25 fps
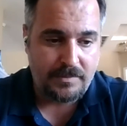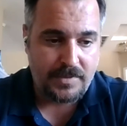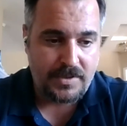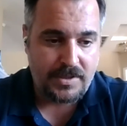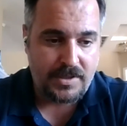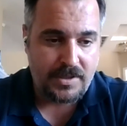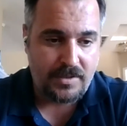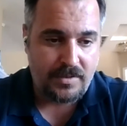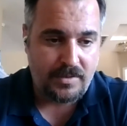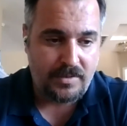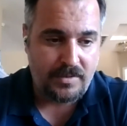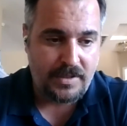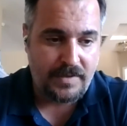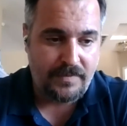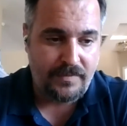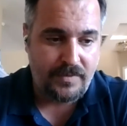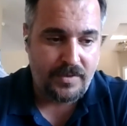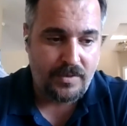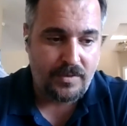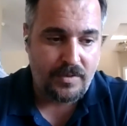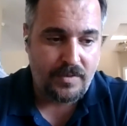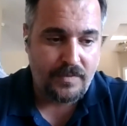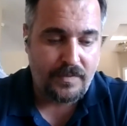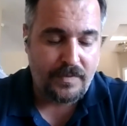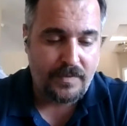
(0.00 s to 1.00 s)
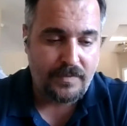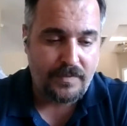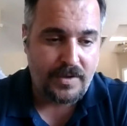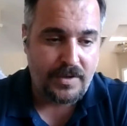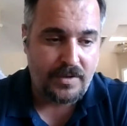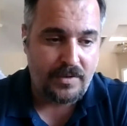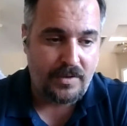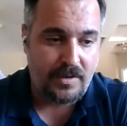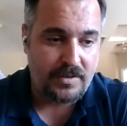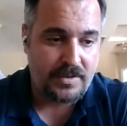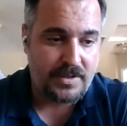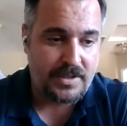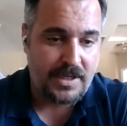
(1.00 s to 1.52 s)
So I've known her for a
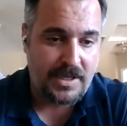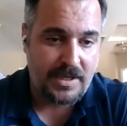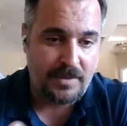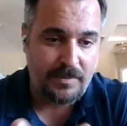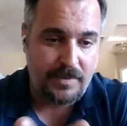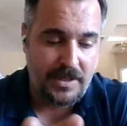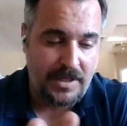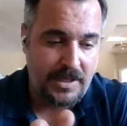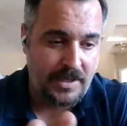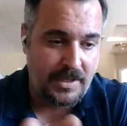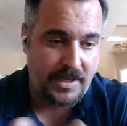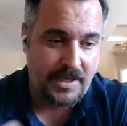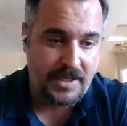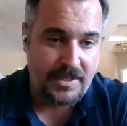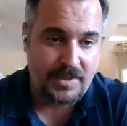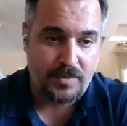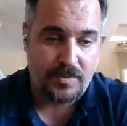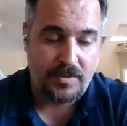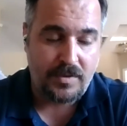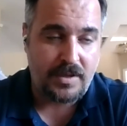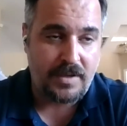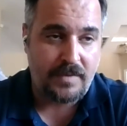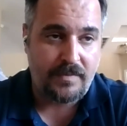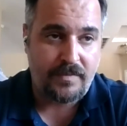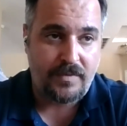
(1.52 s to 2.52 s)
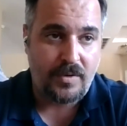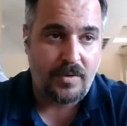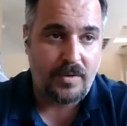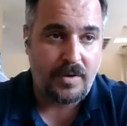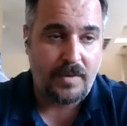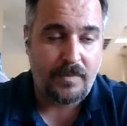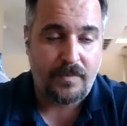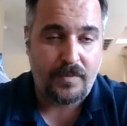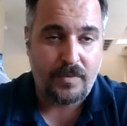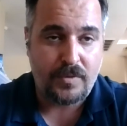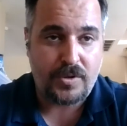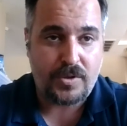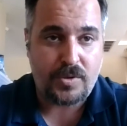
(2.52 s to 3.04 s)
very long time. Ian Ainsworth, I've known
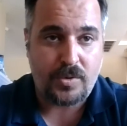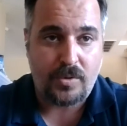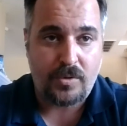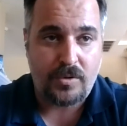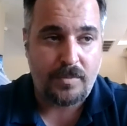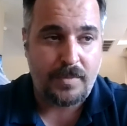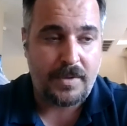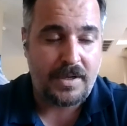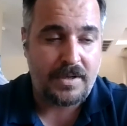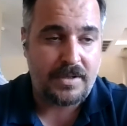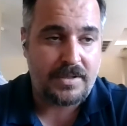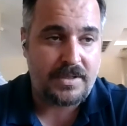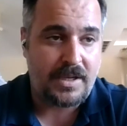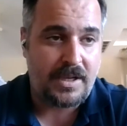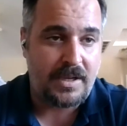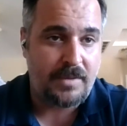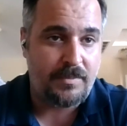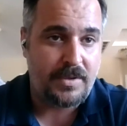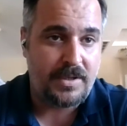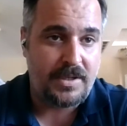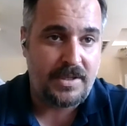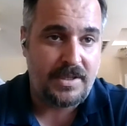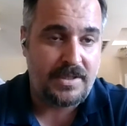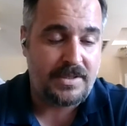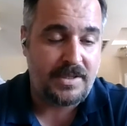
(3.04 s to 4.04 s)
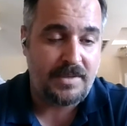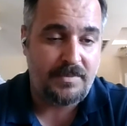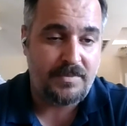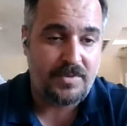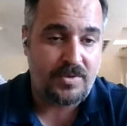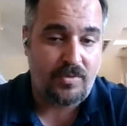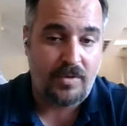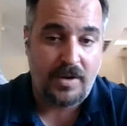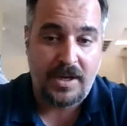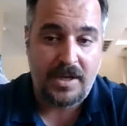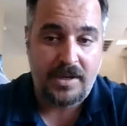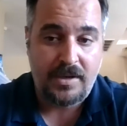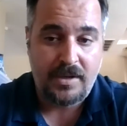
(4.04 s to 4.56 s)
him for a shorter amount of time, but he seems
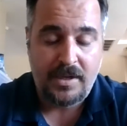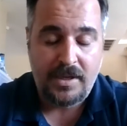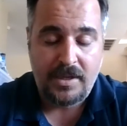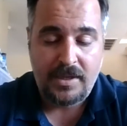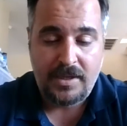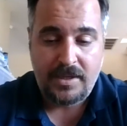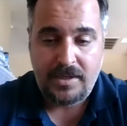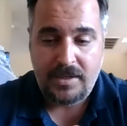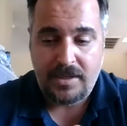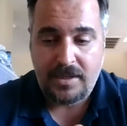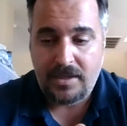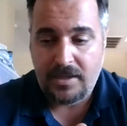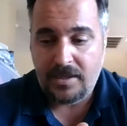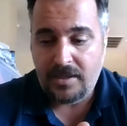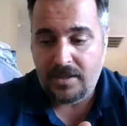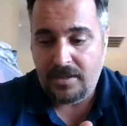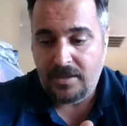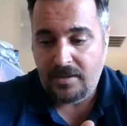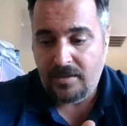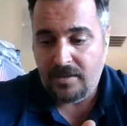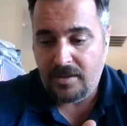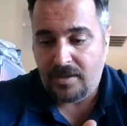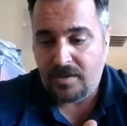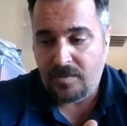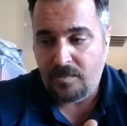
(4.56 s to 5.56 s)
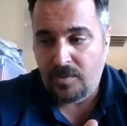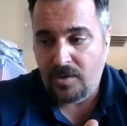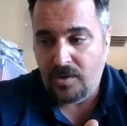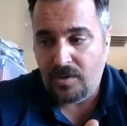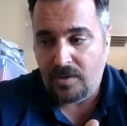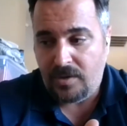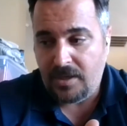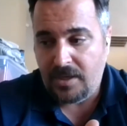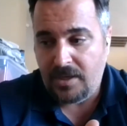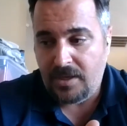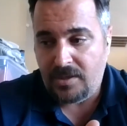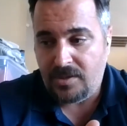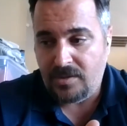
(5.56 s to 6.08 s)
great. Yeah, the
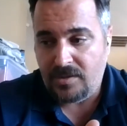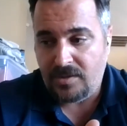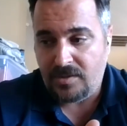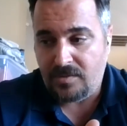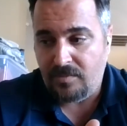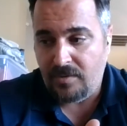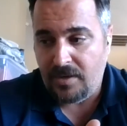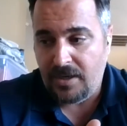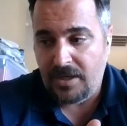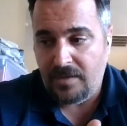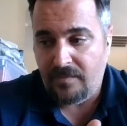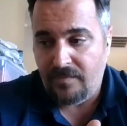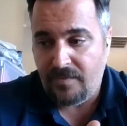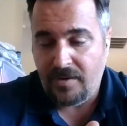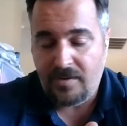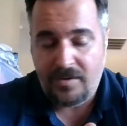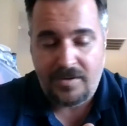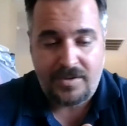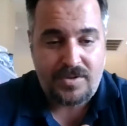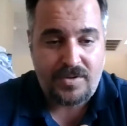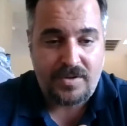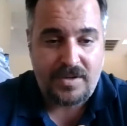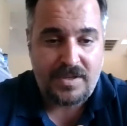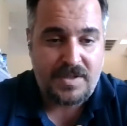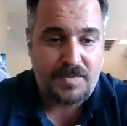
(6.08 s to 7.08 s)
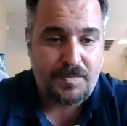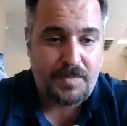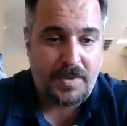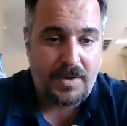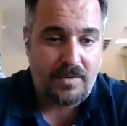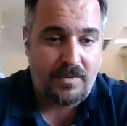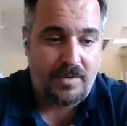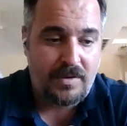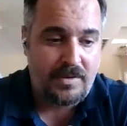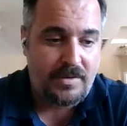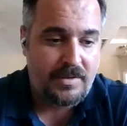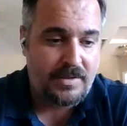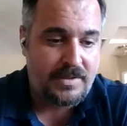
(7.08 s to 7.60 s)
communication's great, very
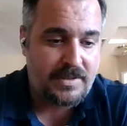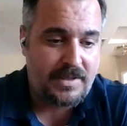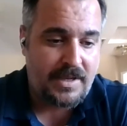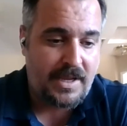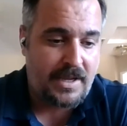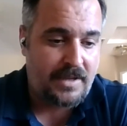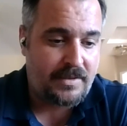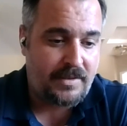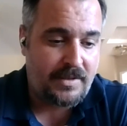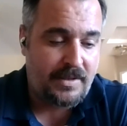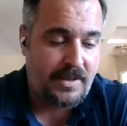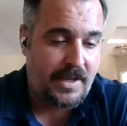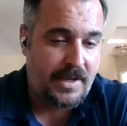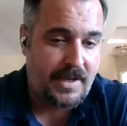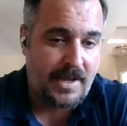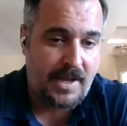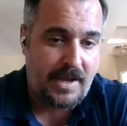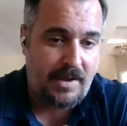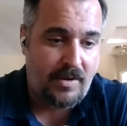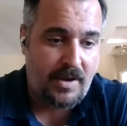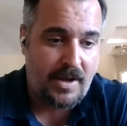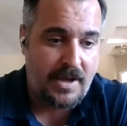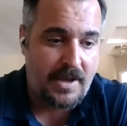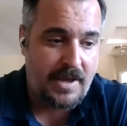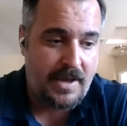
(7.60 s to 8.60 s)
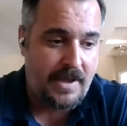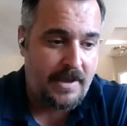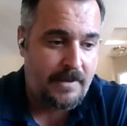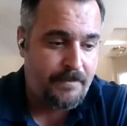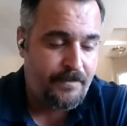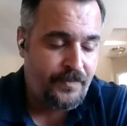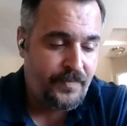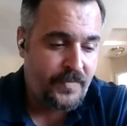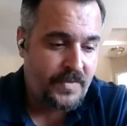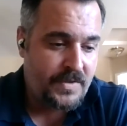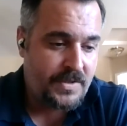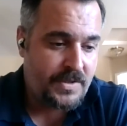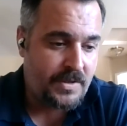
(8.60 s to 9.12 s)
transparent, exactly like how I am.
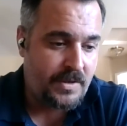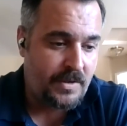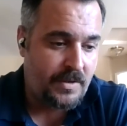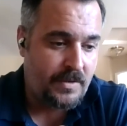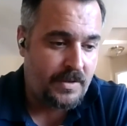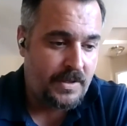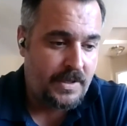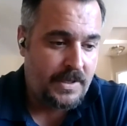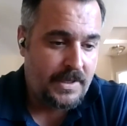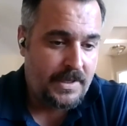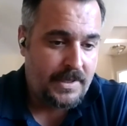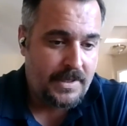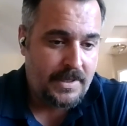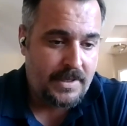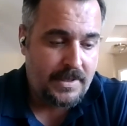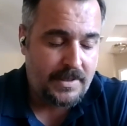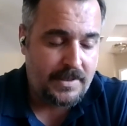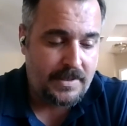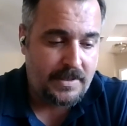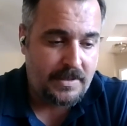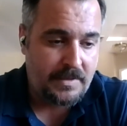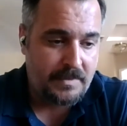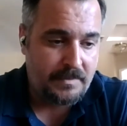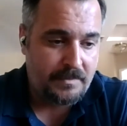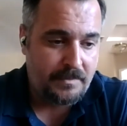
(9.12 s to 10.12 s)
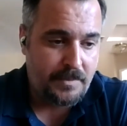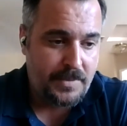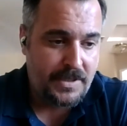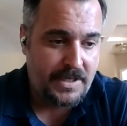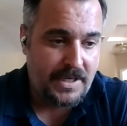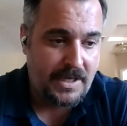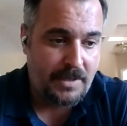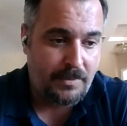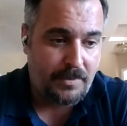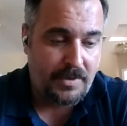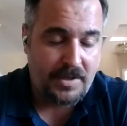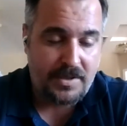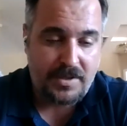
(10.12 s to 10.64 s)
So being
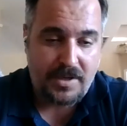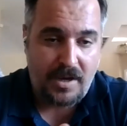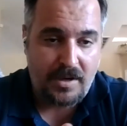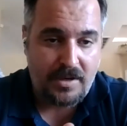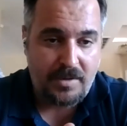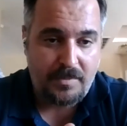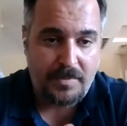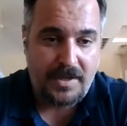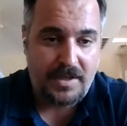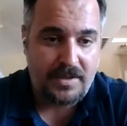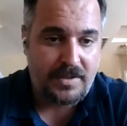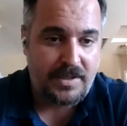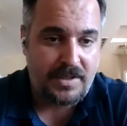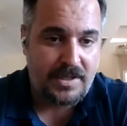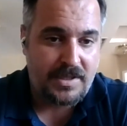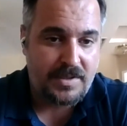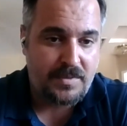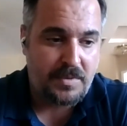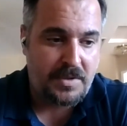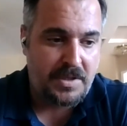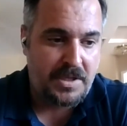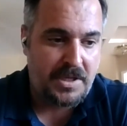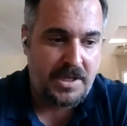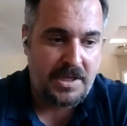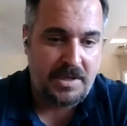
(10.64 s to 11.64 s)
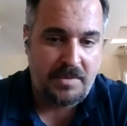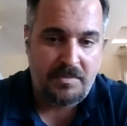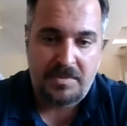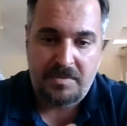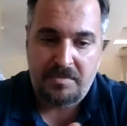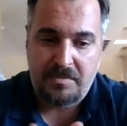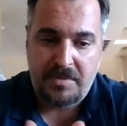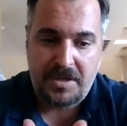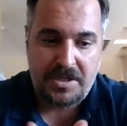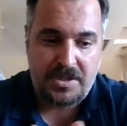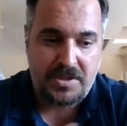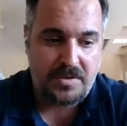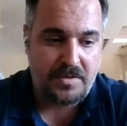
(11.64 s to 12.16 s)
able to talk about things with him
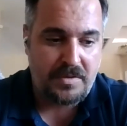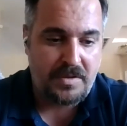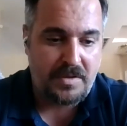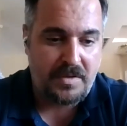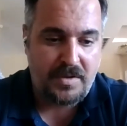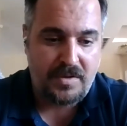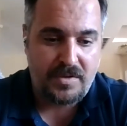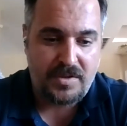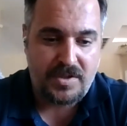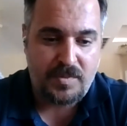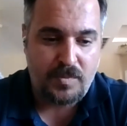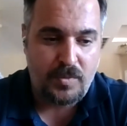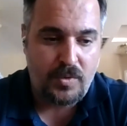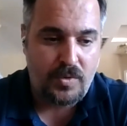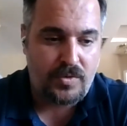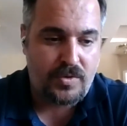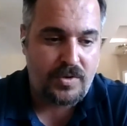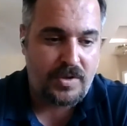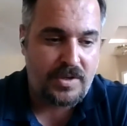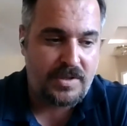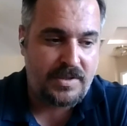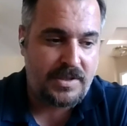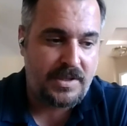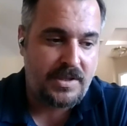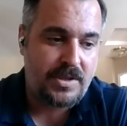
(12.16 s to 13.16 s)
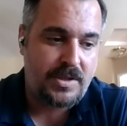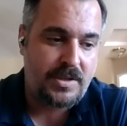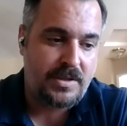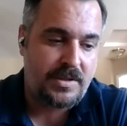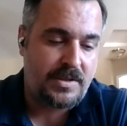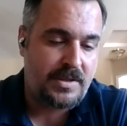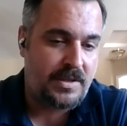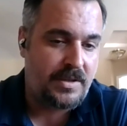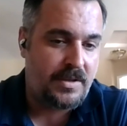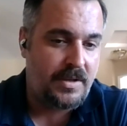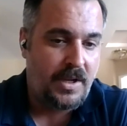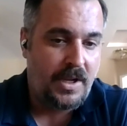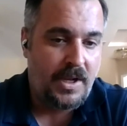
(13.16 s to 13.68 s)
and make sure that there's smooth
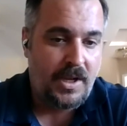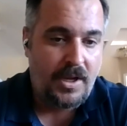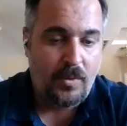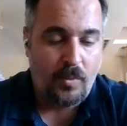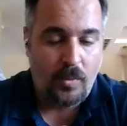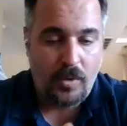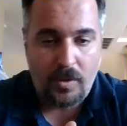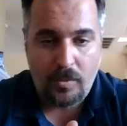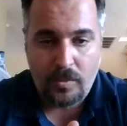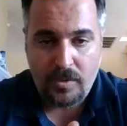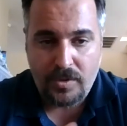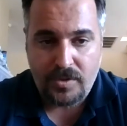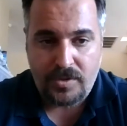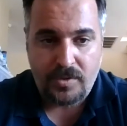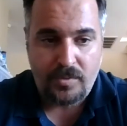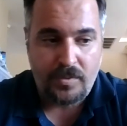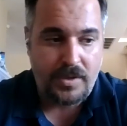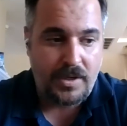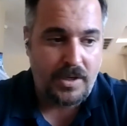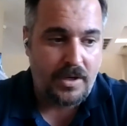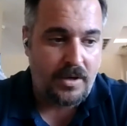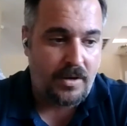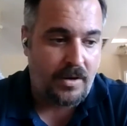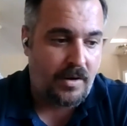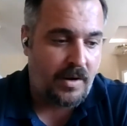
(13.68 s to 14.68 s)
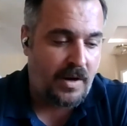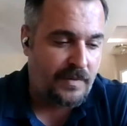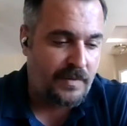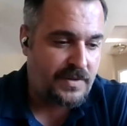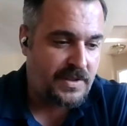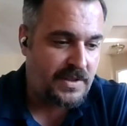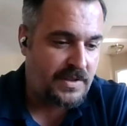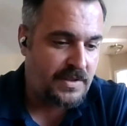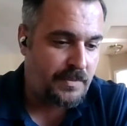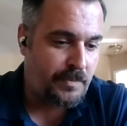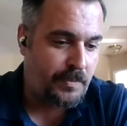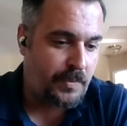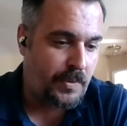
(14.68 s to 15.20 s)
transitions and what we're doing in our
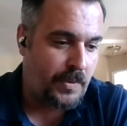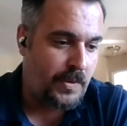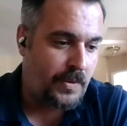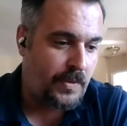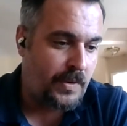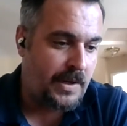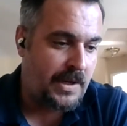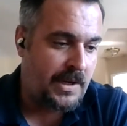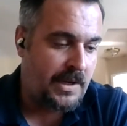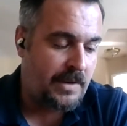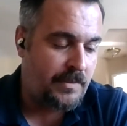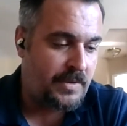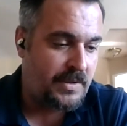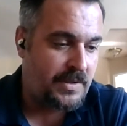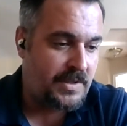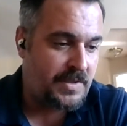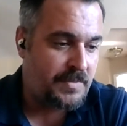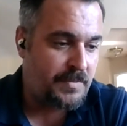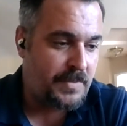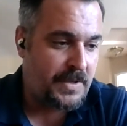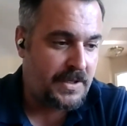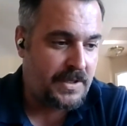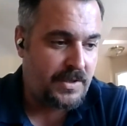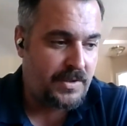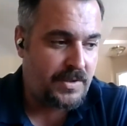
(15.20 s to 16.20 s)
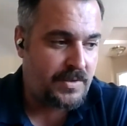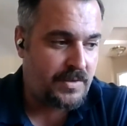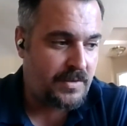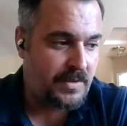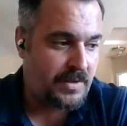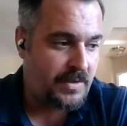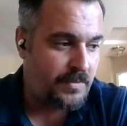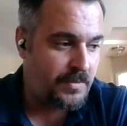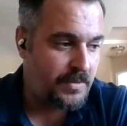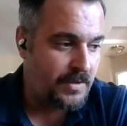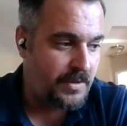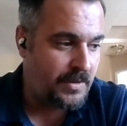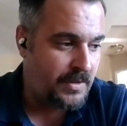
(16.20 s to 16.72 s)
off-season program and just making sure
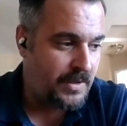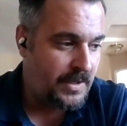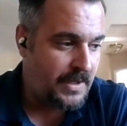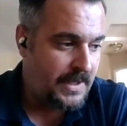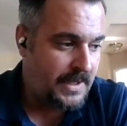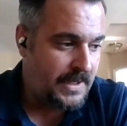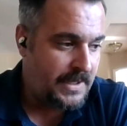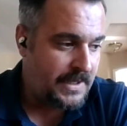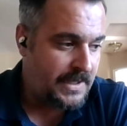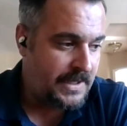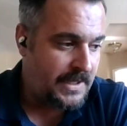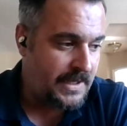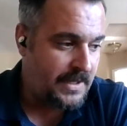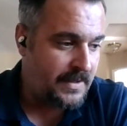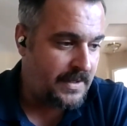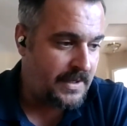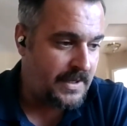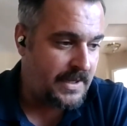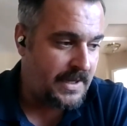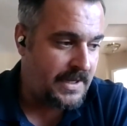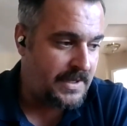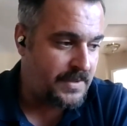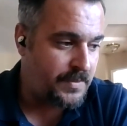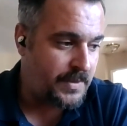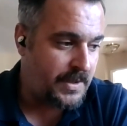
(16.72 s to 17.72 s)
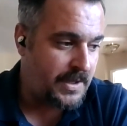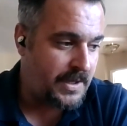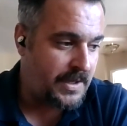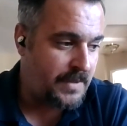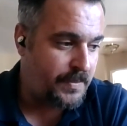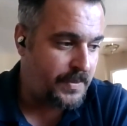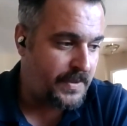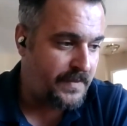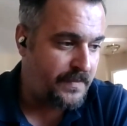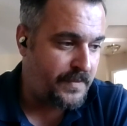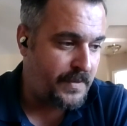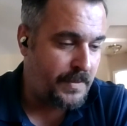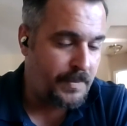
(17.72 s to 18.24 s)
that we're getting the guys ready to
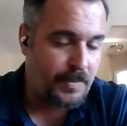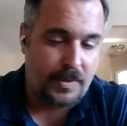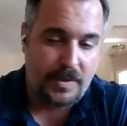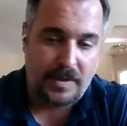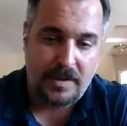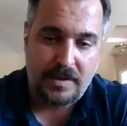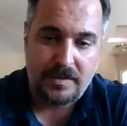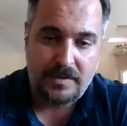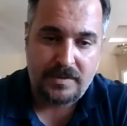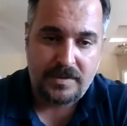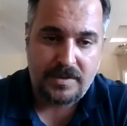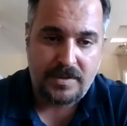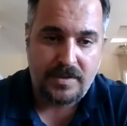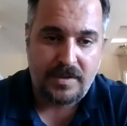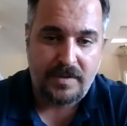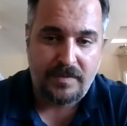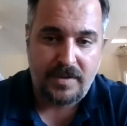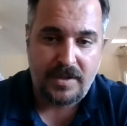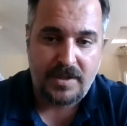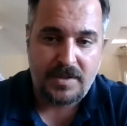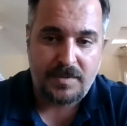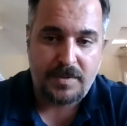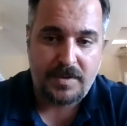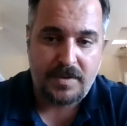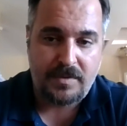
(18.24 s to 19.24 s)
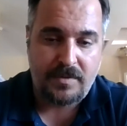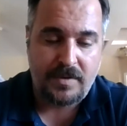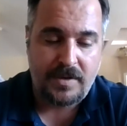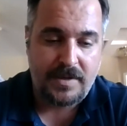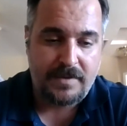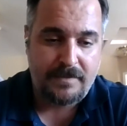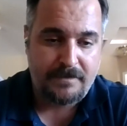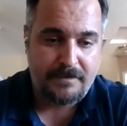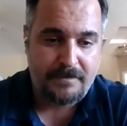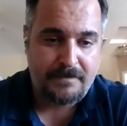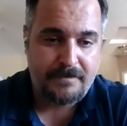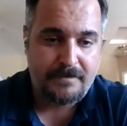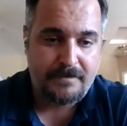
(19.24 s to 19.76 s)
play football. So everything's been great.